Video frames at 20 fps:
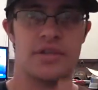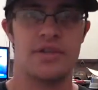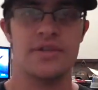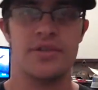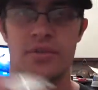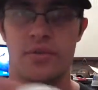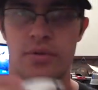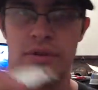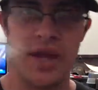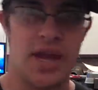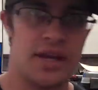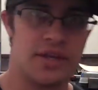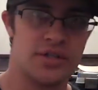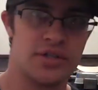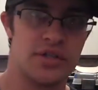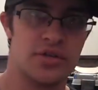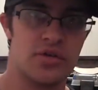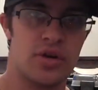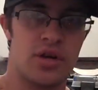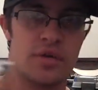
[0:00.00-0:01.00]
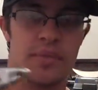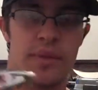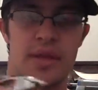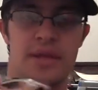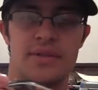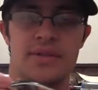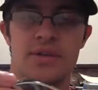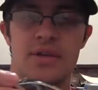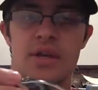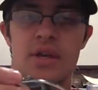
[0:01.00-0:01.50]
These are reaction strike
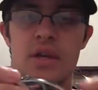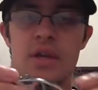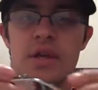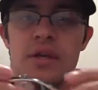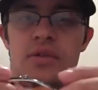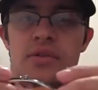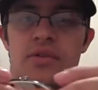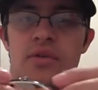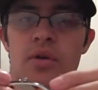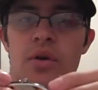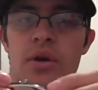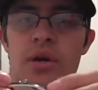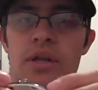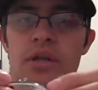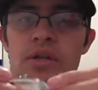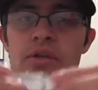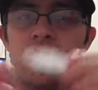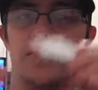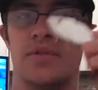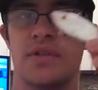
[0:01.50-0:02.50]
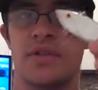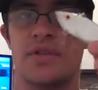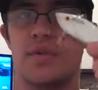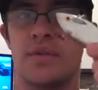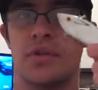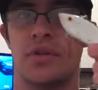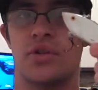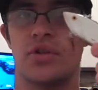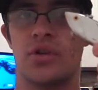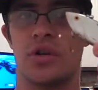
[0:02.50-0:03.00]
baits, so I use this
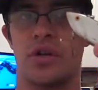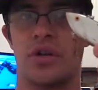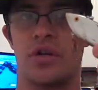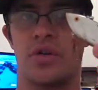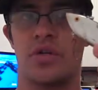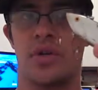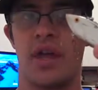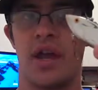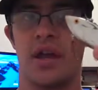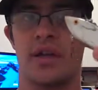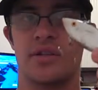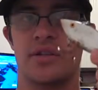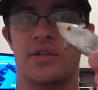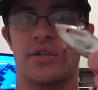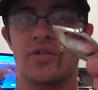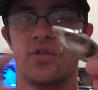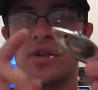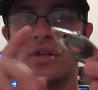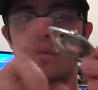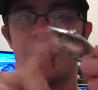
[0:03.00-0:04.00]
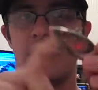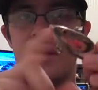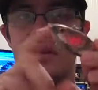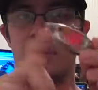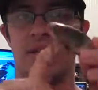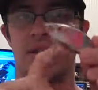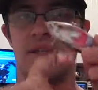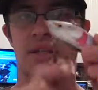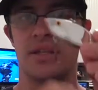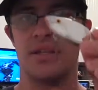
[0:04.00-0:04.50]
one to trigger the reaction strike
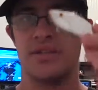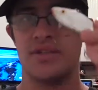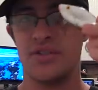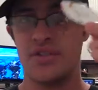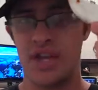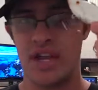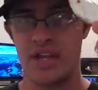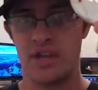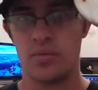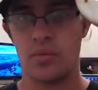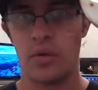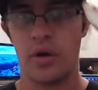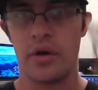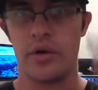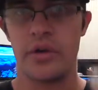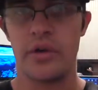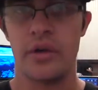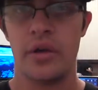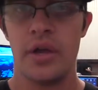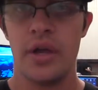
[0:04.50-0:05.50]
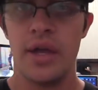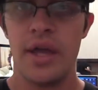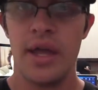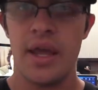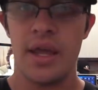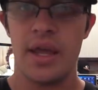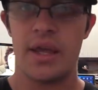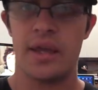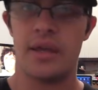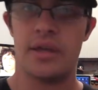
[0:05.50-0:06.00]
mainly in stained water,
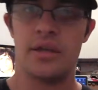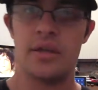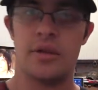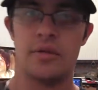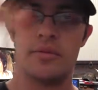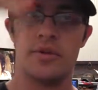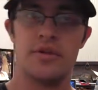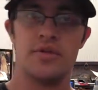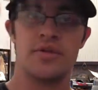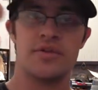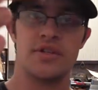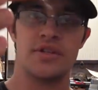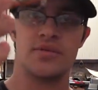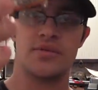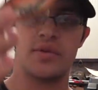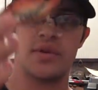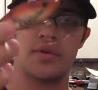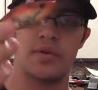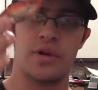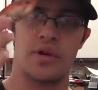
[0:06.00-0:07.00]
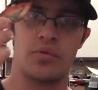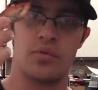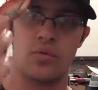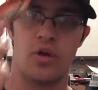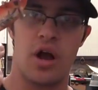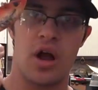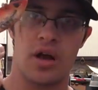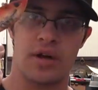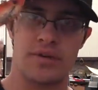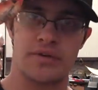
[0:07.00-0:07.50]
and use this one around
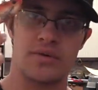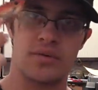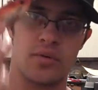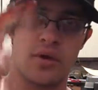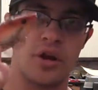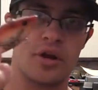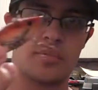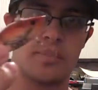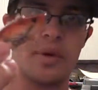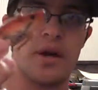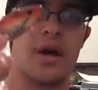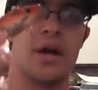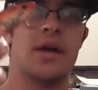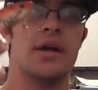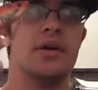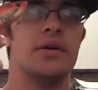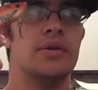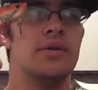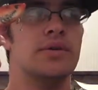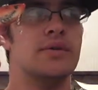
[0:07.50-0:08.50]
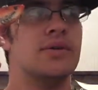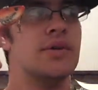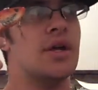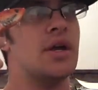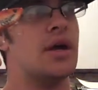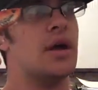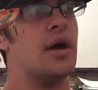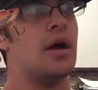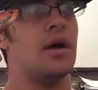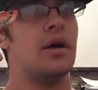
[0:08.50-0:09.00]
rocks, rock piles,
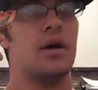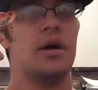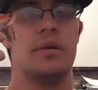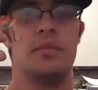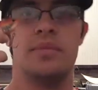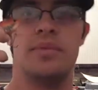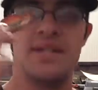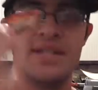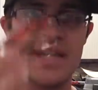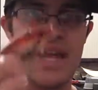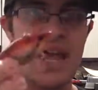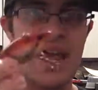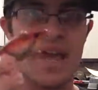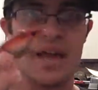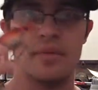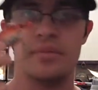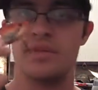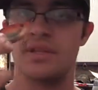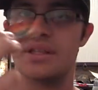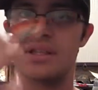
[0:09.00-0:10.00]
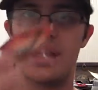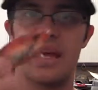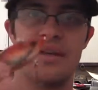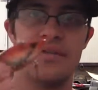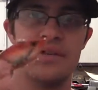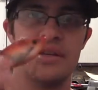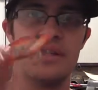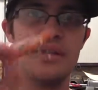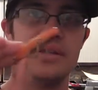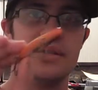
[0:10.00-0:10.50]
dams,
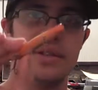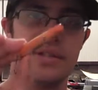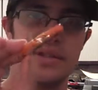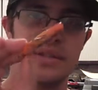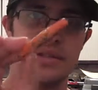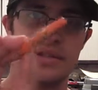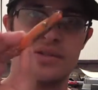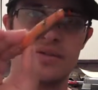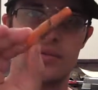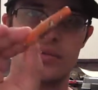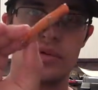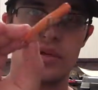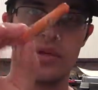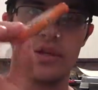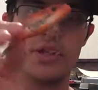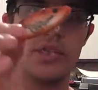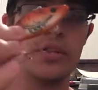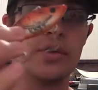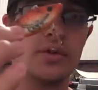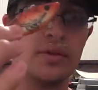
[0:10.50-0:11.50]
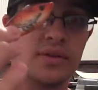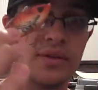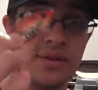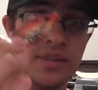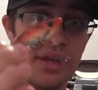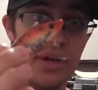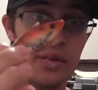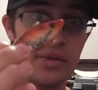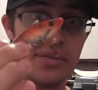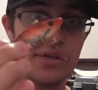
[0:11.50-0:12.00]
levees. This is really good in the
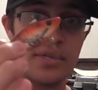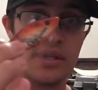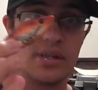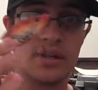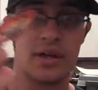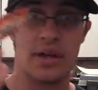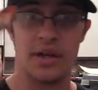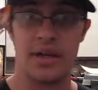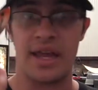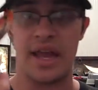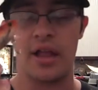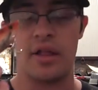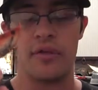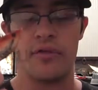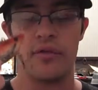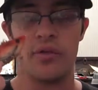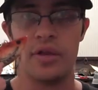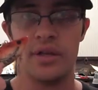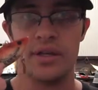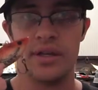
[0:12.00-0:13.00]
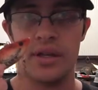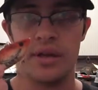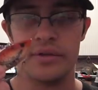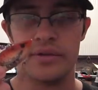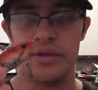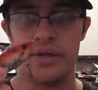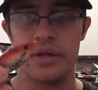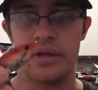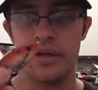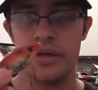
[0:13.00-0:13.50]
Delta, California
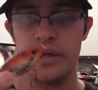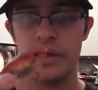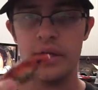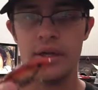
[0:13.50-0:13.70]
Delta.